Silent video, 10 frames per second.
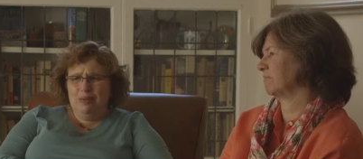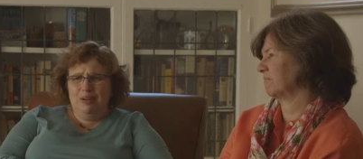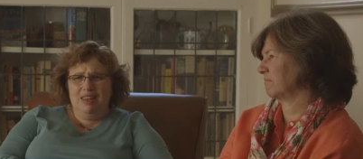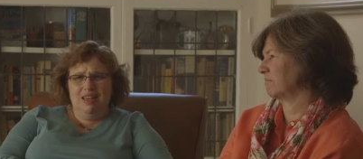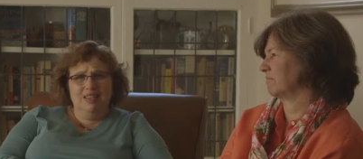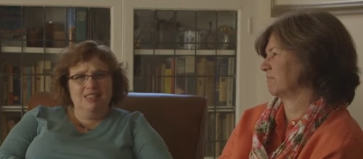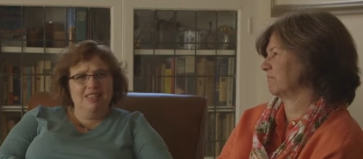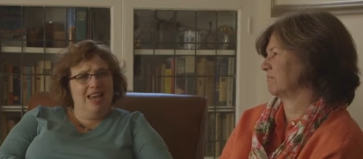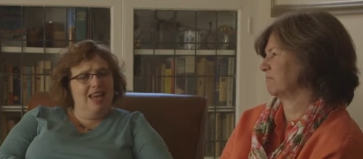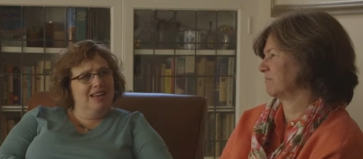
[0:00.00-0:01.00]
Speaker 1: with us,
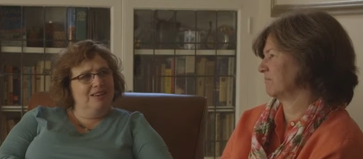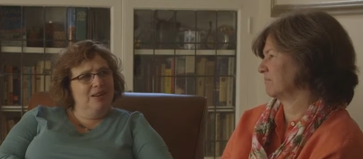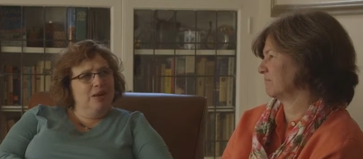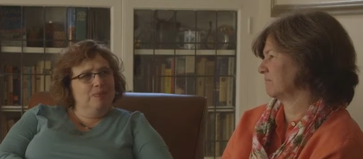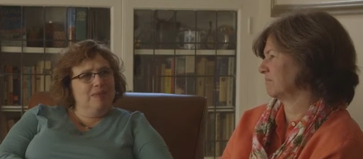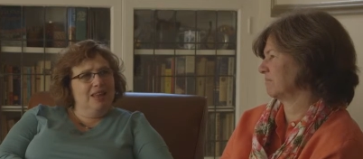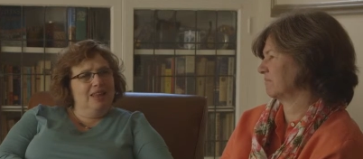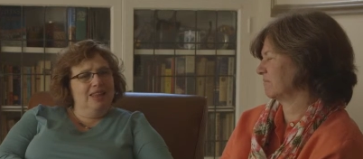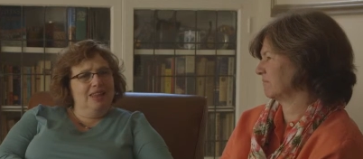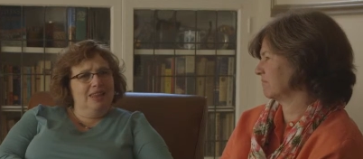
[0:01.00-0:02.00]
and
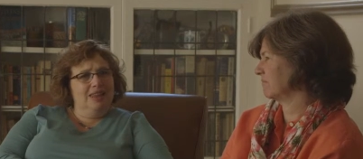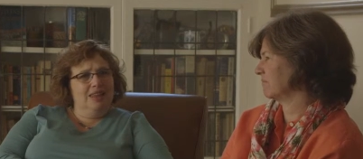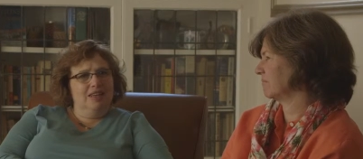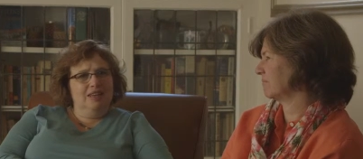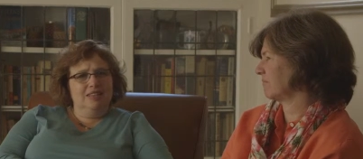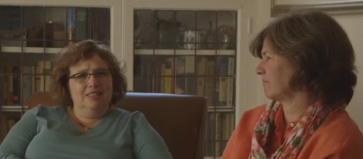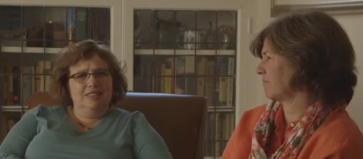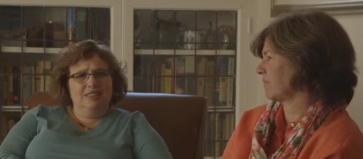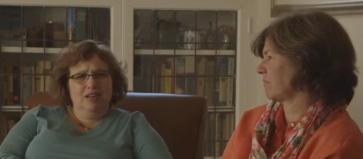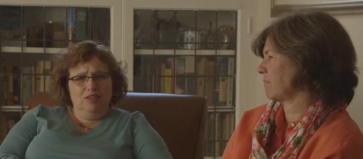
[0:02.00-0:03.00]
the
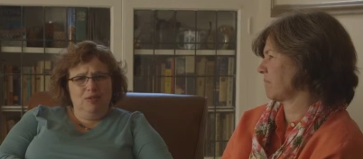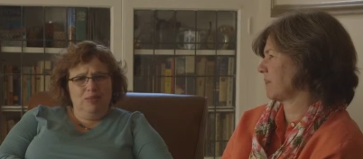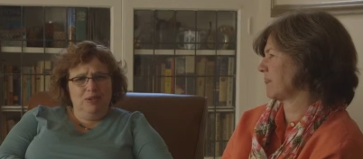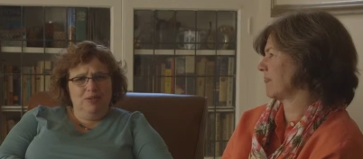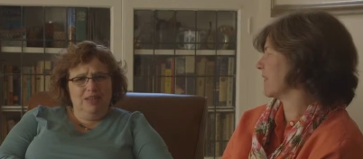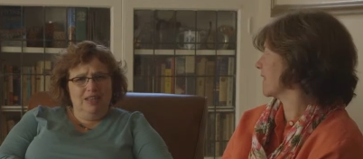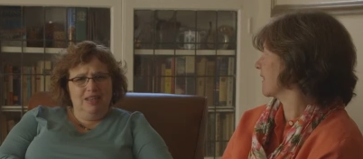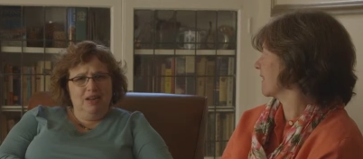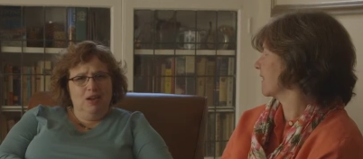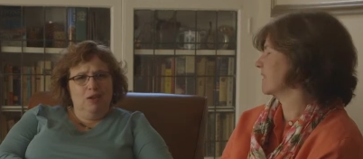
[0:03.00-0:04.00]

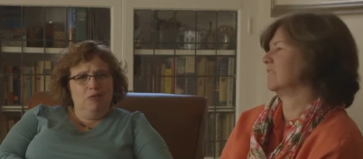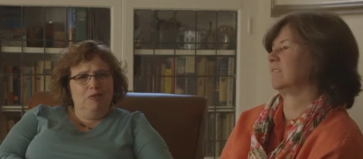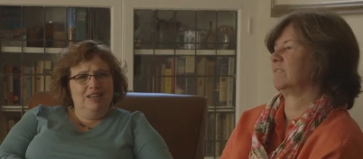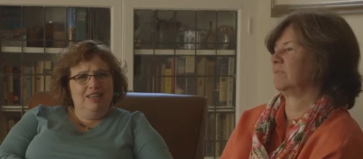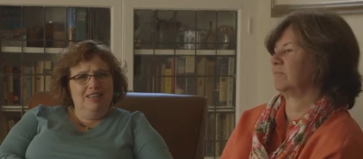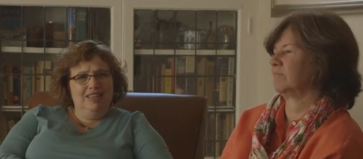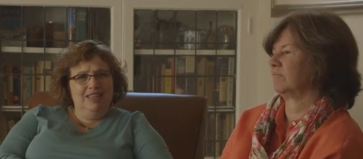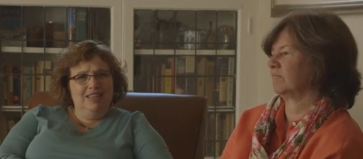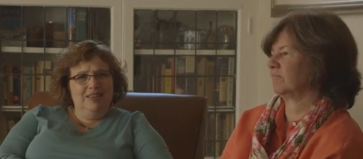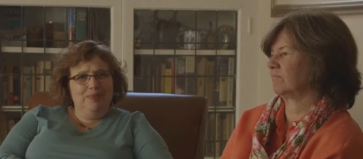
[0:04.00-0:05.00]
ceremony
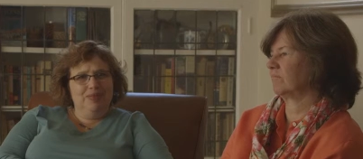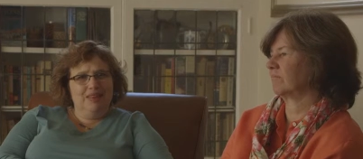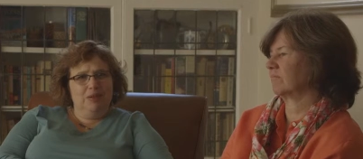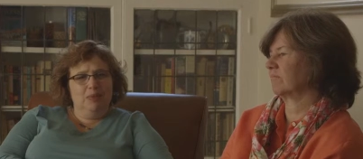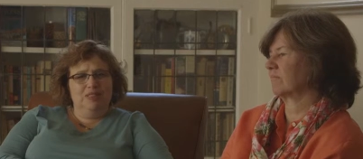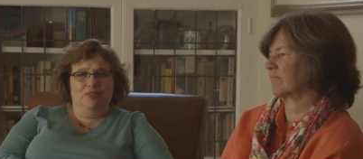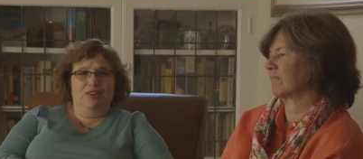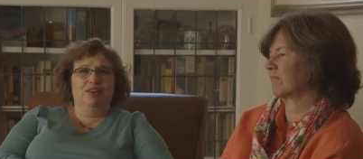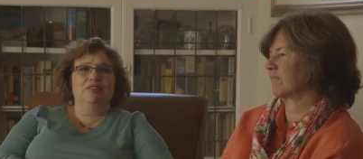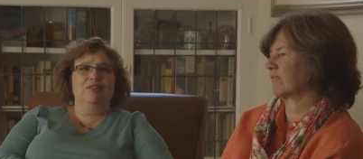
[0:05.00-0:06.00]
really was
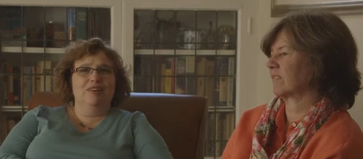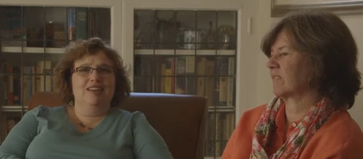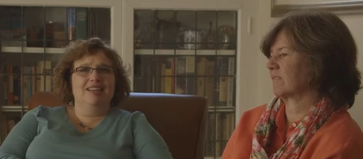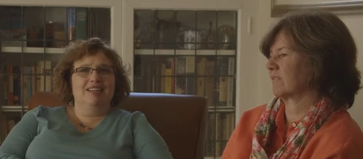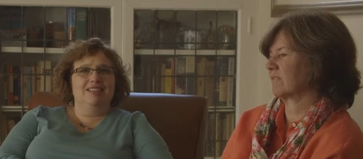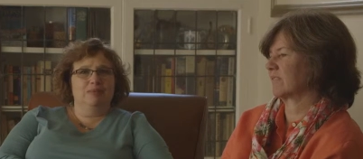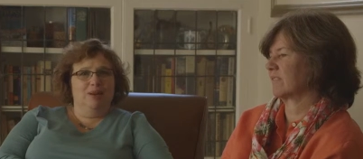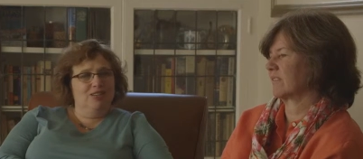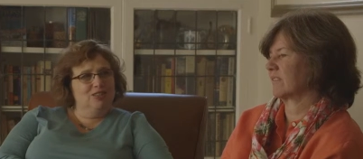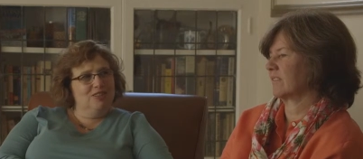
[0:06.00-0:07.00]
very, very
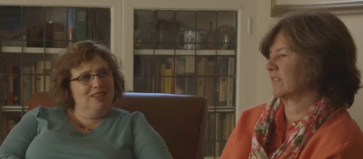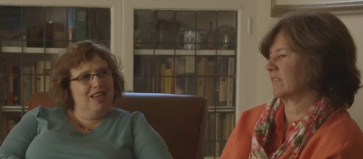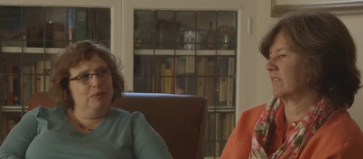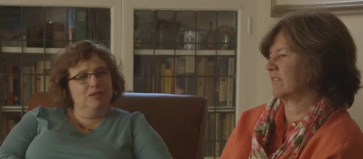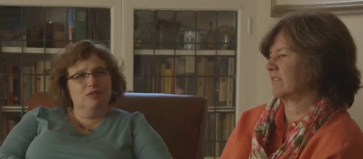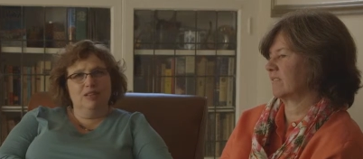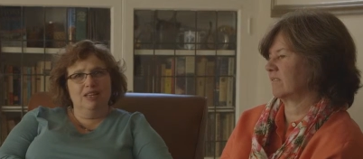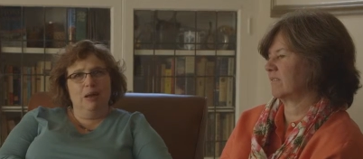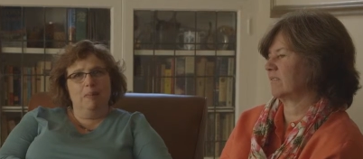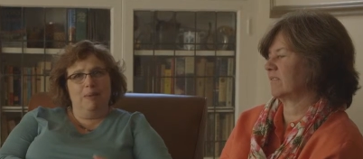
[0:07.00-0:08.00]
special and was really
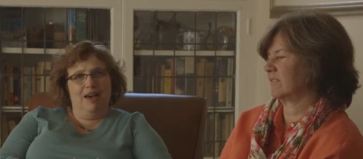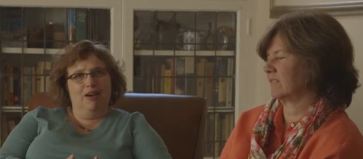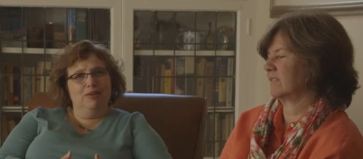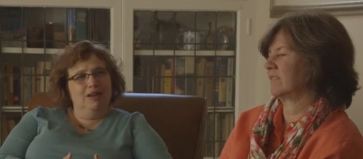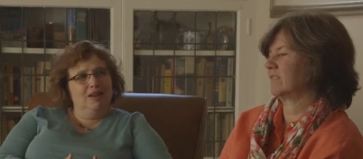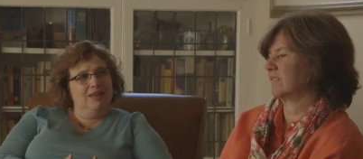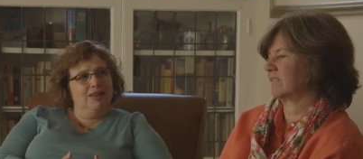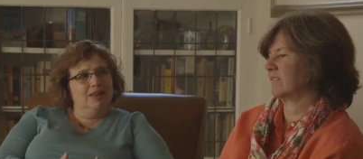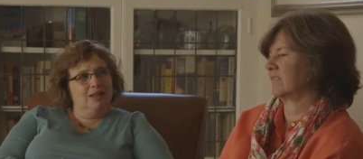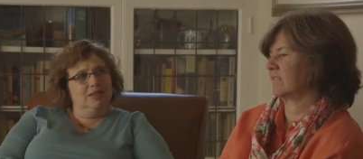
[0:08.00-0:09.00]
about the
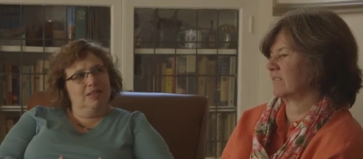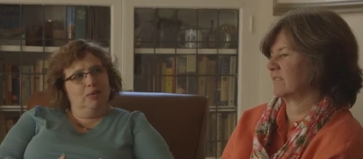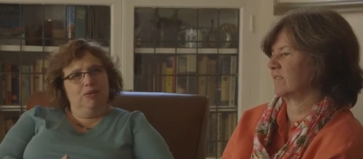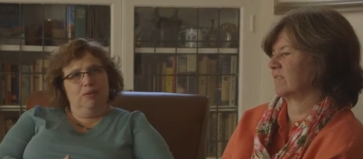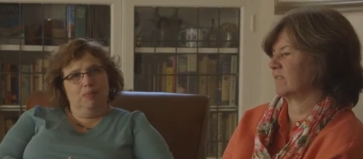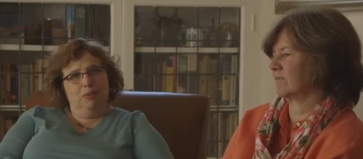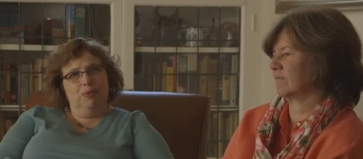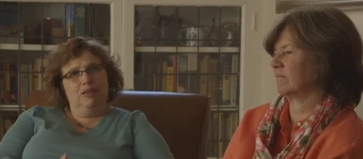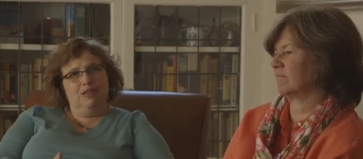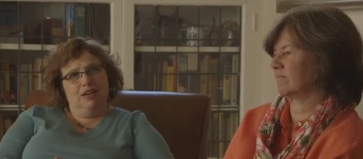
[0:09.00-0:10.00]
things that were
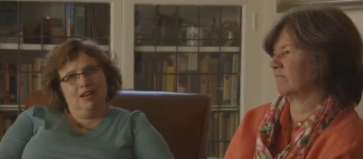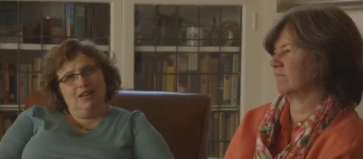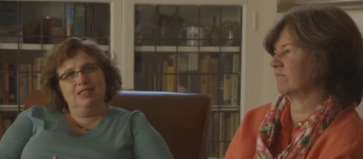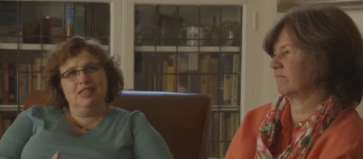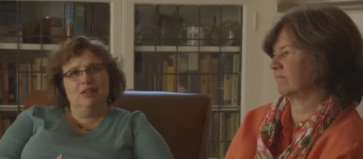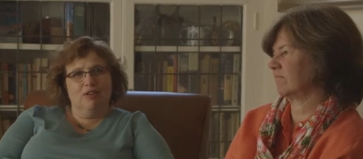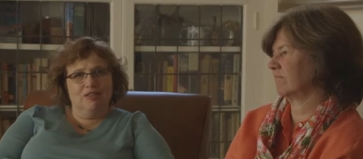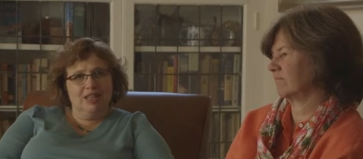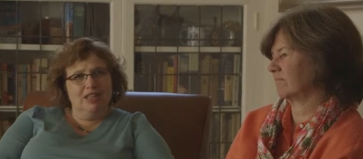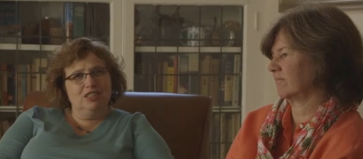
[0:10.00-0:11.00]
important to us and our
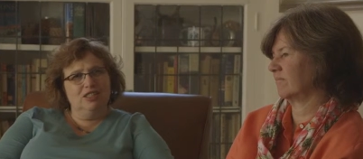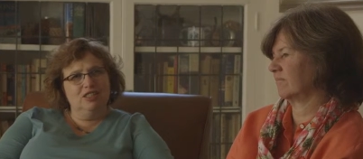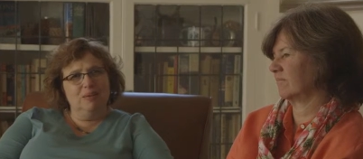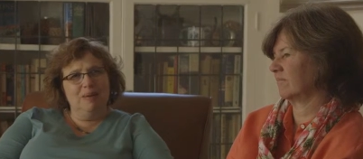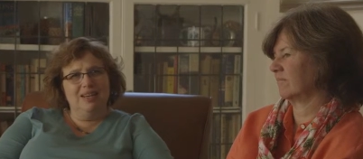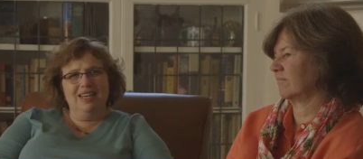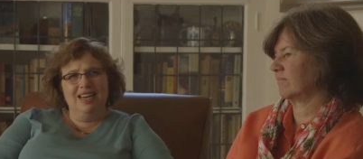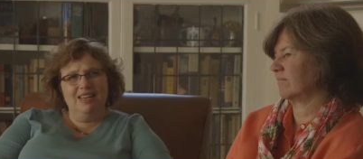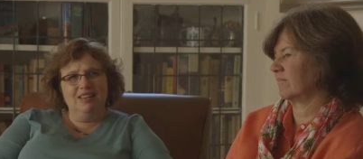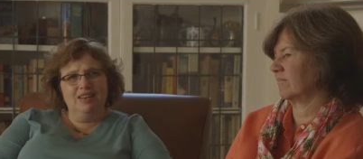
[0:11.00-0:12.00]
relationship, and it
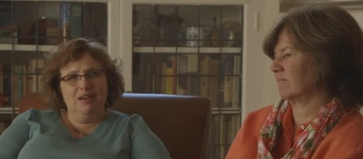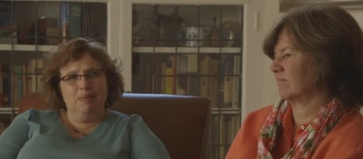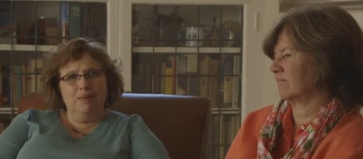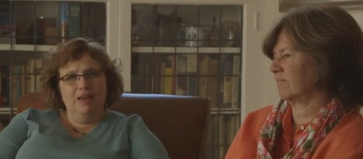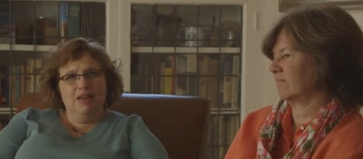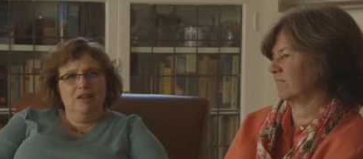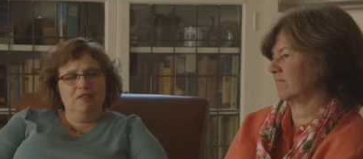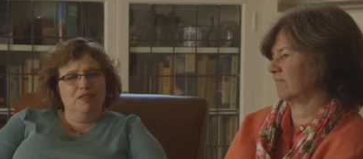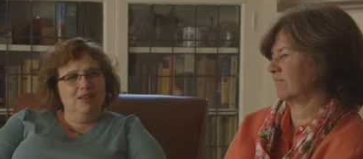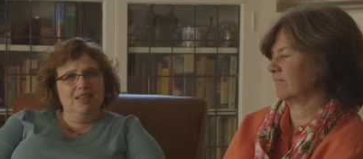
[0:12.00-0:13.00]
ended up
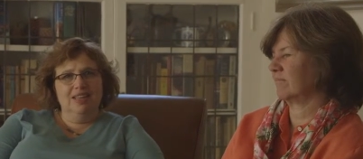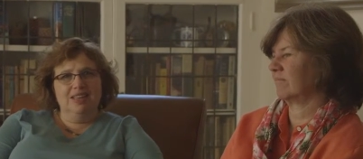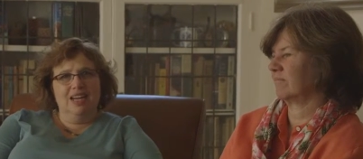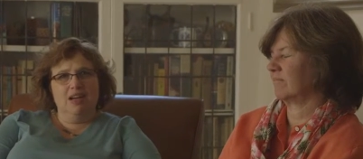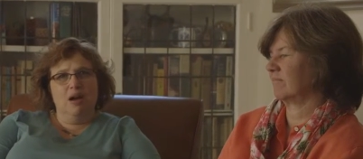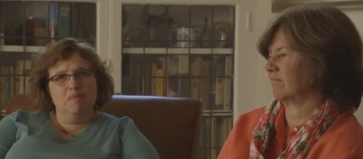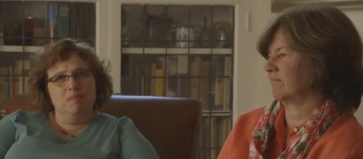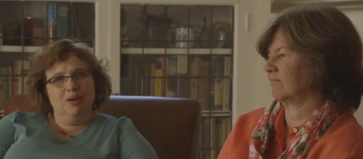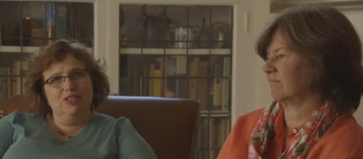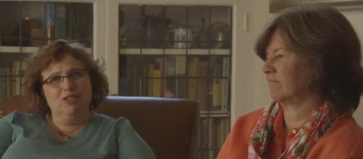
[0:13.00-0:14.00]
feeling like a
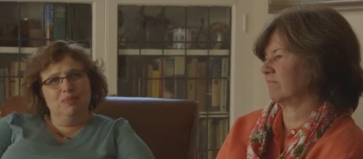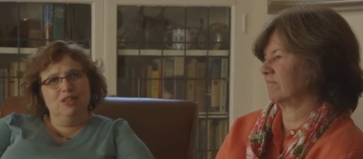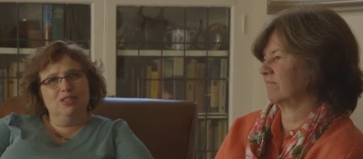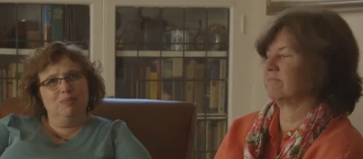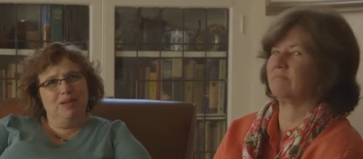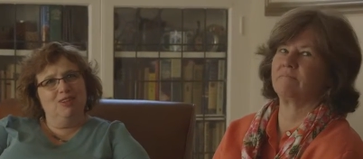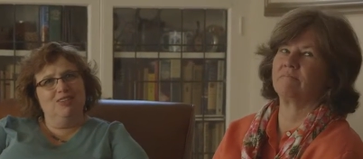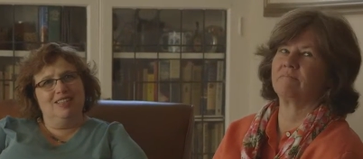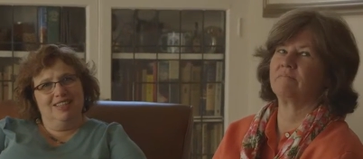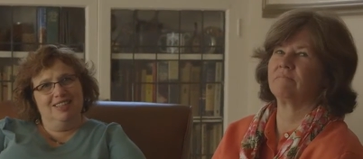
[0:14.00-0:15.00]
much, much bigger
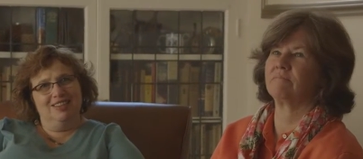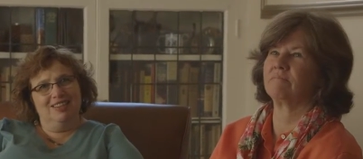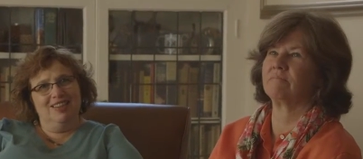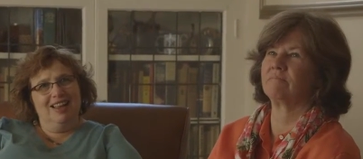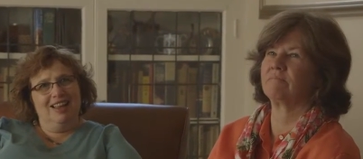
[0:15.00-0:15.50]
deal